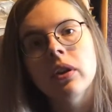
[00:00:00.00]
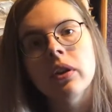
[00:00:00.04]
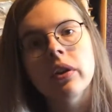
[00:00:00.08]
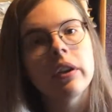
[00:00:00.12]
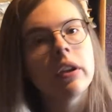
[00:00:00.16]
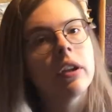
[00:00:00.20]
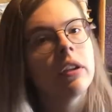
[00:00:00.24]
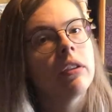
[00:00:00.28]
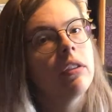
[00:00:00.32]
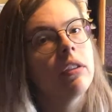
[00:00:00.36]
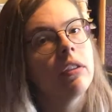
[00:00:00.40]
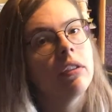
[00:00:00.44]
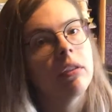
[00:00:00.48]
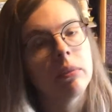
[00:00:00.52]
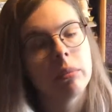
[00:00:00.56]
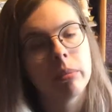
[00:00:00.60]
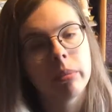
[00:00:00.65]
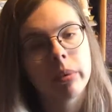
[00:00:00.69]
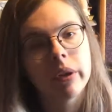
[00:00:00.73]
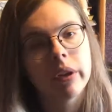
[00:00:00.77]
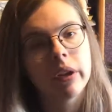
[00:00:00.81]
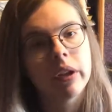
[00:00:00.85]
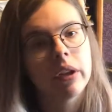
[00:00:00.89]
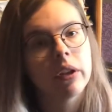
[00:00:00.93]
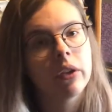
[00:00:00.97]
this is a
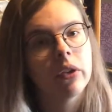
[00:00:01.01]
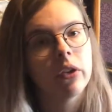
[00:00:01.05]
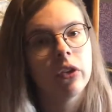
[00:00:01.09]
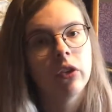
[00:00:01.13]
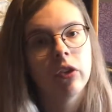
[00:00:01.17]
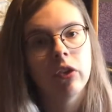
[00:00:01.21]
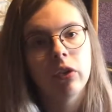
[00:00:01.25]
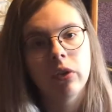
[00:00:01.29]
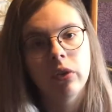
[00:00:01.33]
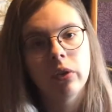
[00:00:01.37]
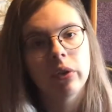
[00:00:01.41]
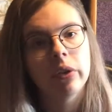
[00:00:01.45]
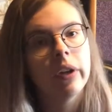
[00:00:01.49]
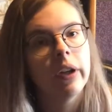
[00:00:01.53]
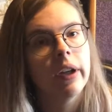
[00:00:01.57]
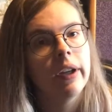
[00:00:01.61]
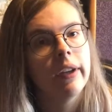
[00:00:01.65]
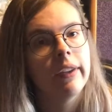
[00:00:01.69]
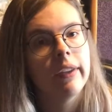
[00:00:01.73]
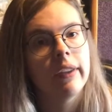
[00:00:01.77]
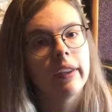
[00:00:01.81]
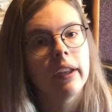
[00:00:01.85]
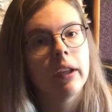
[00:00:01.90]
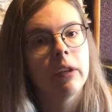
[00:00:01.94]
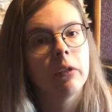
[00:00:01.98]
pretty good store, I
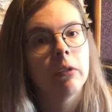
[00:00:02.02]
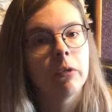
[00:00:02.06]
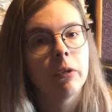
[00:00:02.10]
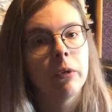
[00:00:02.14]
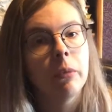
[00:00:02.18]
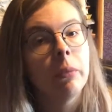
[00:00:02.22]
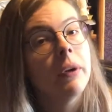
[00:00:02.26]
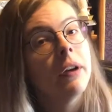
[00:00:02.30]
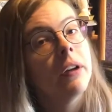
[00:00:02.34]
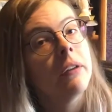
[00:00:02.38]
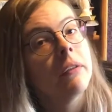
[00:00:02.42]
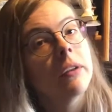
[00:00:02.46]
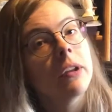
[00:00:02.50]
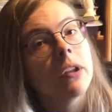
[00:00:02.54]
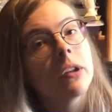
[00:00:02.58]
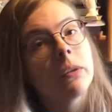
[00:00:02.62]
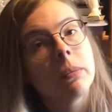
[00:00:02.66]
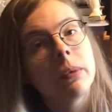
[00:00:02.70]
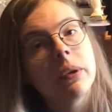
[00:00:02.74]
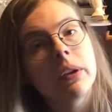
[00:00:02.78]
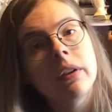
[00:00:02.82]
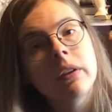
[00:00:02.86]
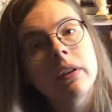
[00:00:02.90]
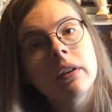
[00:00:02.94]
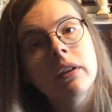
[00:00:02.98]
think, from what I've
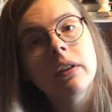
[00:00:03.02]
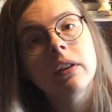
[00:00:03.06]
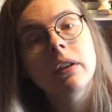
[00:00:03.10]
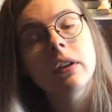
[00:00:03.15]
experienced.